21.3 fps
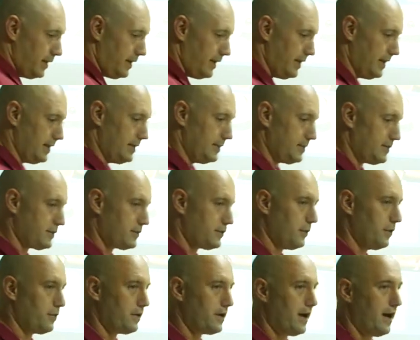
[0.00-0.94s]
is
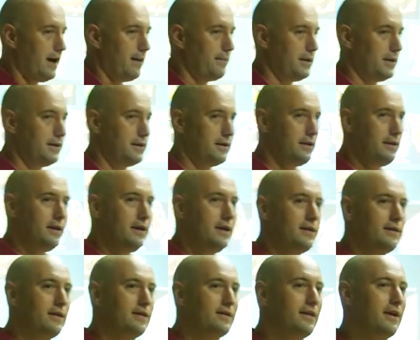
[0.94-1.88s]
so common
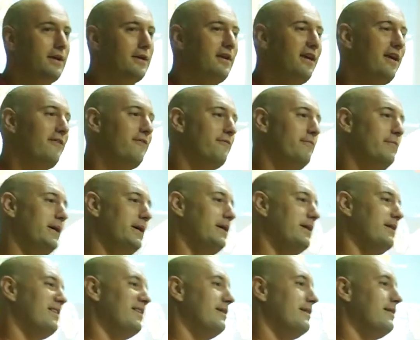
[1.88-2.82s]
that there have
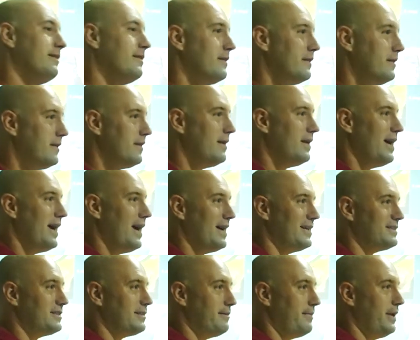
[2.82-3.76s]
been
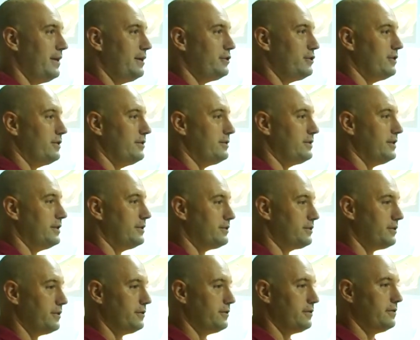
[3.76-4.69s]
estimations in
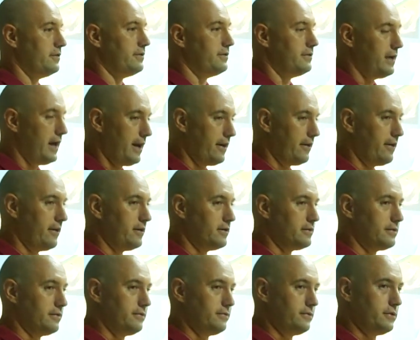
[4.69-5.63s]
certain
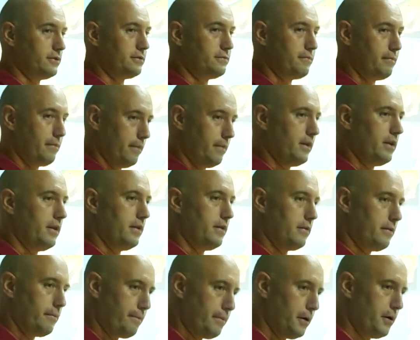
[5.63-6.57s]
areas of just
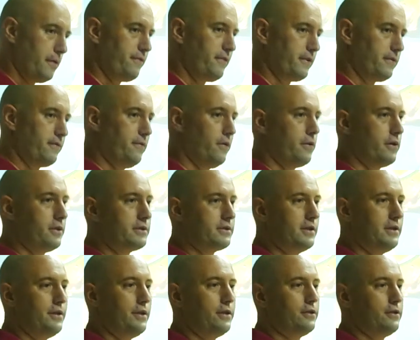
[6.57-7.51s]
perfect forest
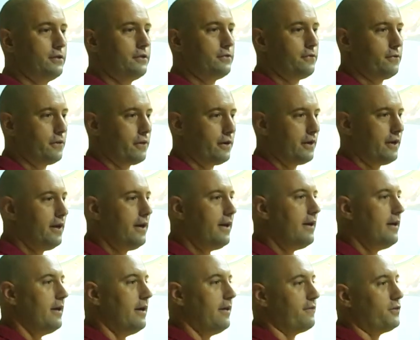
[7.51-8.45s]
conditions for it
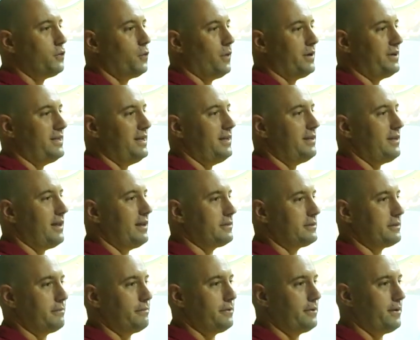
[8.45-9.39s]
of
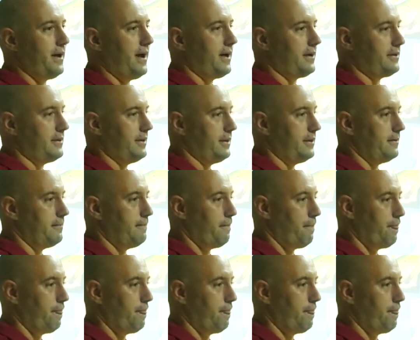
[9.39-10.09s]
20,000 per hectare.